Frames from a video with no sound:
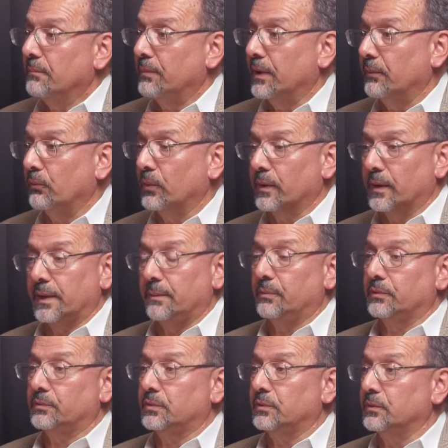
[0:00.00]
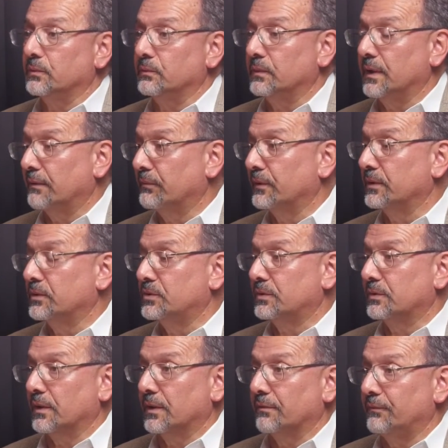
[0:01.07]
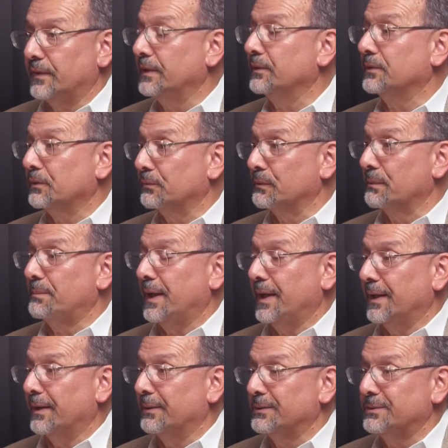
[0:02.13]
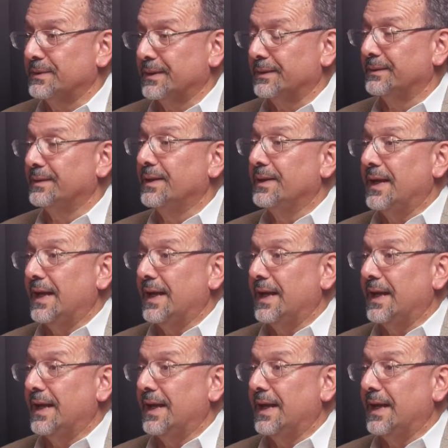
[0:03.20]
but we're able to leverage vehicle repairs and